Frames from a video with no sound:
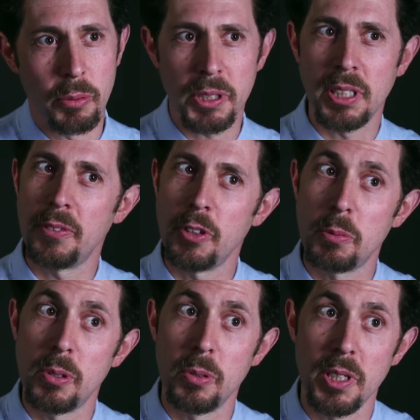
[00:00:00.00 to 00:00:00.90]
well, what's the difference
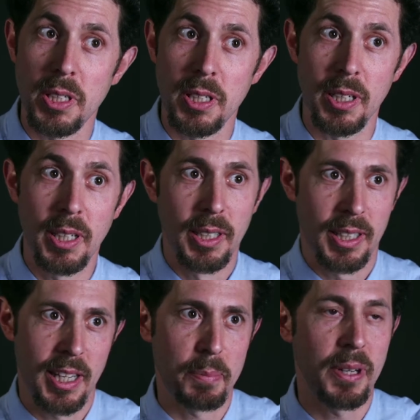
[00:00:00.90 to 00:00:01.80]
between
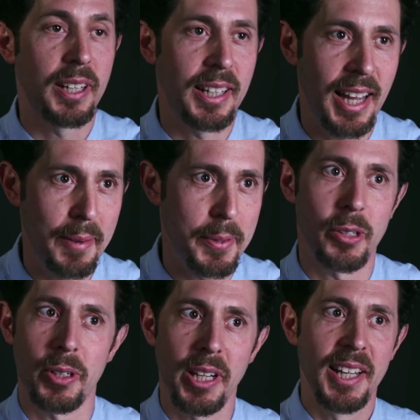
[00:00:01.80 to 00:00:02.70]
Kipp and Uncommon,
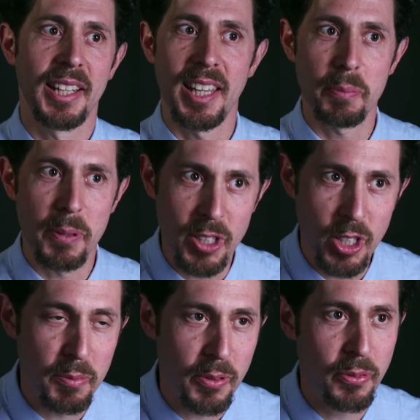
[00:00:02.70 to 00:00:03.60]
or Kipp and
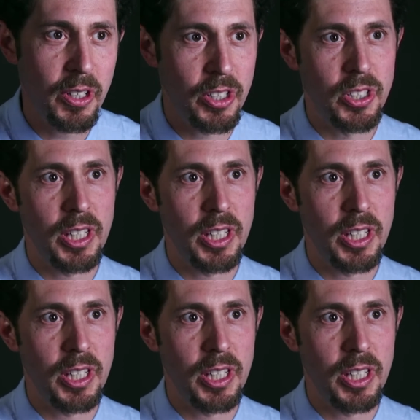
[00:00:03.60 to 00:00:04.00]
Achievement First?